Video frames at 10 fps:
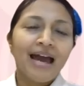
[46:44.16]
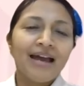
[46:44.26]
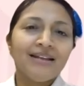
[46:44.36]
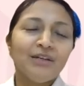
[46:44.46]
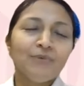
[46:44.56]

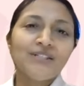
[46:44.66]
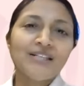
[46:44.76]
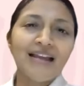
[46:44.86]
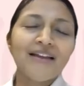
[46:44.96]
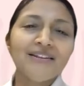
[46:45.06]
And there was
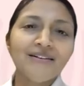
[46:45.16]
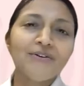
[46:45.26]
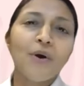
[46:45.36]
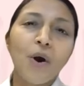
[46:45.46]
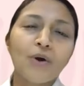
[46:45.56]

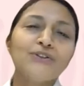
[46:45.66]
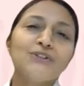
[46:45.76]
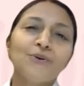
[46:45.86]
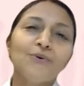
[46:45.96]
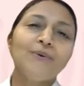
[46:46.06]
another
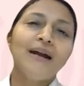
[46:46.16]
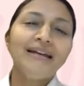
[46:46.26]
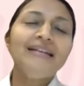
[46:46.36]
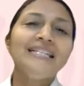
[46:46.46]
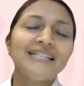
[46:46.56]
also
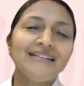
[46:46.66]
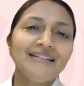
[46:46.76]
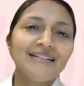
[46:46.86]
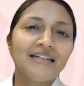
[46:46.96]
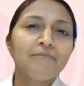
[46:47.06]

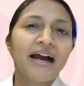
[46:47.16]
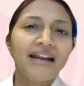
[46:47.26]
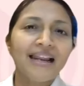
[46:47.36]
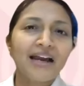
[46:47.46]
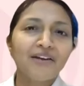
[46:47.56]
incident in my
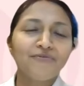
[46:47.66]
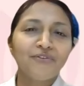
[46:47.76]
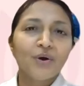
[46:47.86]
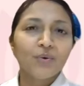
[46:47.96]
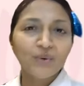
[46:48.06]
life
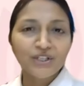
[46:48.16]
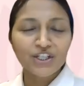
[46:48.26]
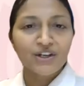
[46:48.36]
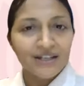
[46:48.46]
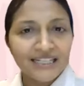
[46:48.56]

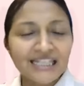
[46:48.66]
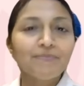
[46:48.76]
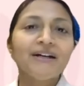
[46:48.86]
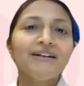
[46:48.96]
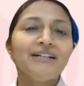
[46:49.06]
which
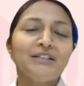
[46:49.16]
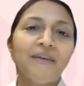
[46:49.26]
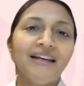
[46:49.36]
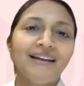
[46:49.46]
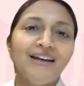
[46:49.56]
spurred
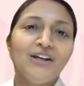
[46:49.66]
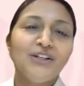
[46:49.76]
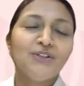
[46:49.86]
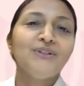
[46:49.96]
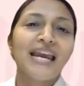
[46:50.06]
me
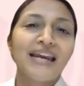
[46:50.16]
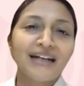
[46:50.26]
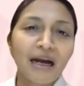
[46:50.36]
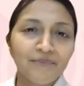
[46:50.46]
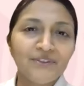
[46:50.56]
to
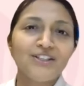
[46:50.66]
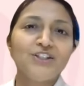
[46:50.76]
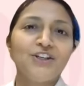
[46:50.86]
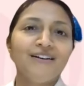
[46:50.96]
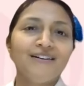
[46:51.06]
take up this
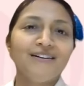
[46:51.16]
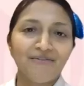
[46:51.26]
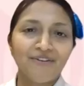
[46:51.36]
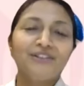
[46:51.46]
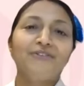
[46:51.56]

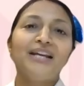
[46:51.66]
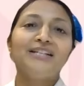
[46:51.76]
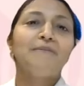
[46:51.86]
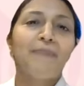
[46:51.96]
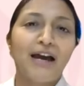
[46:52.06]
journey with
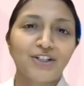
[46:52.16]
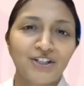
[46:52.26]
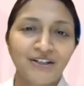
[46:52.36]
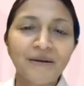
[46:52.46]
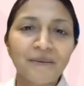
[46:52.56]
greater
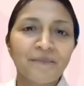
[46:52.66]
passion.